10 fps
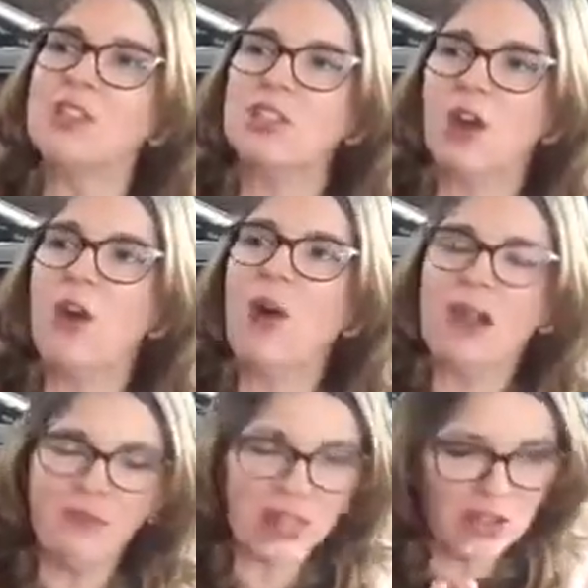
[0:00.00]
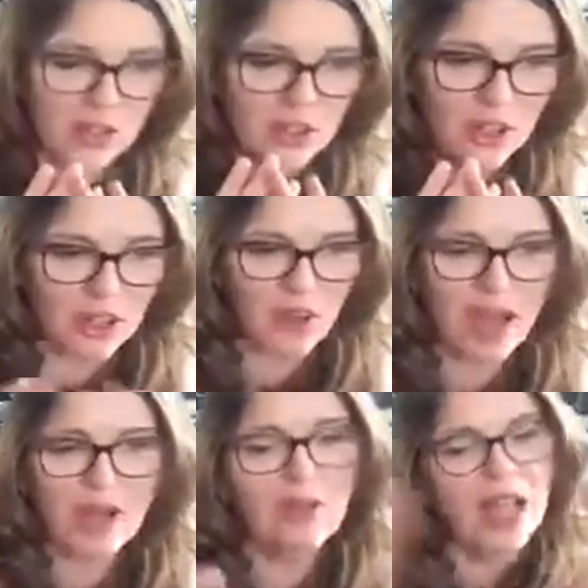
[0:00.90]
so I figured,
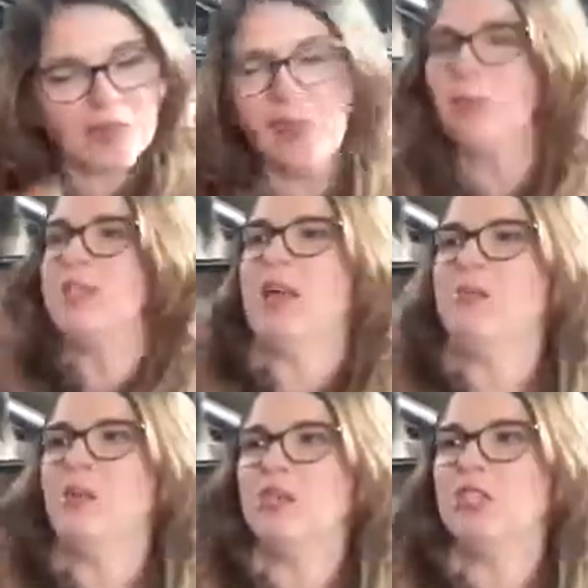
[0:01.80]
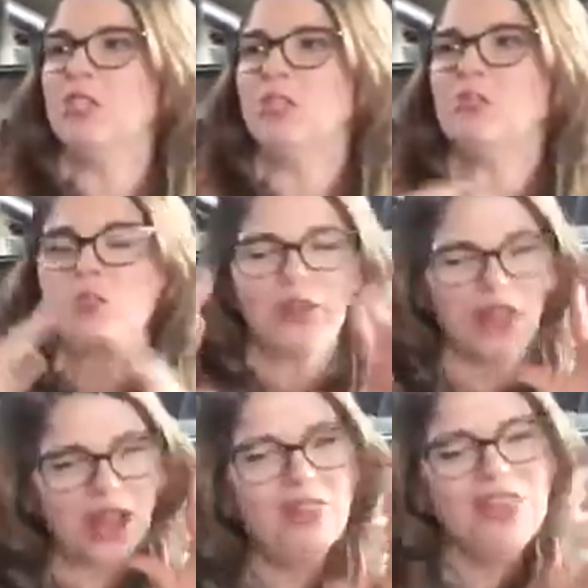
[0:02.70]
I don't like people telling me what to do, so I
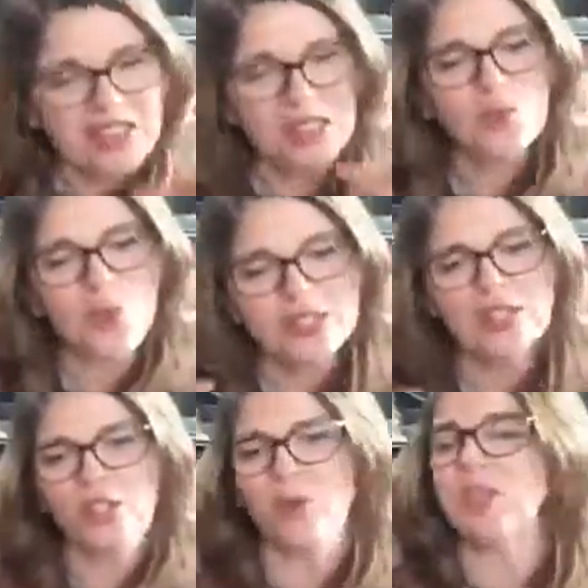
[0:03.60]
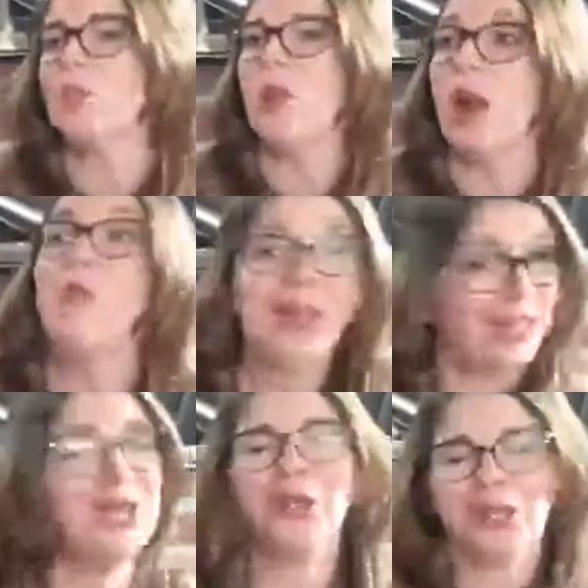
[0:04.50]
thought, if this is one situation where I
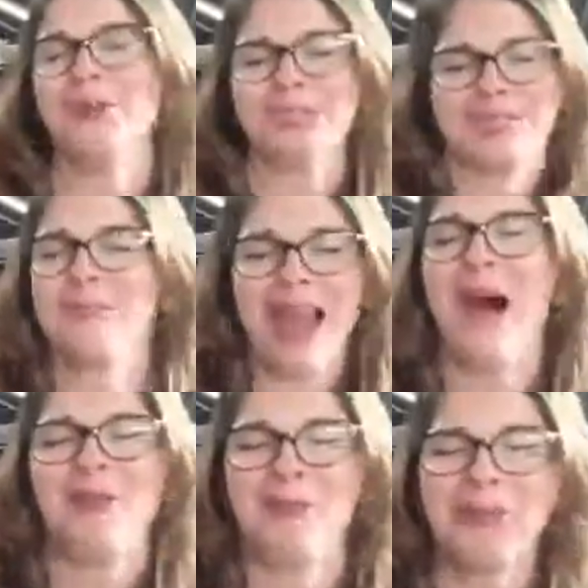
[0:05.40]
really could use some help.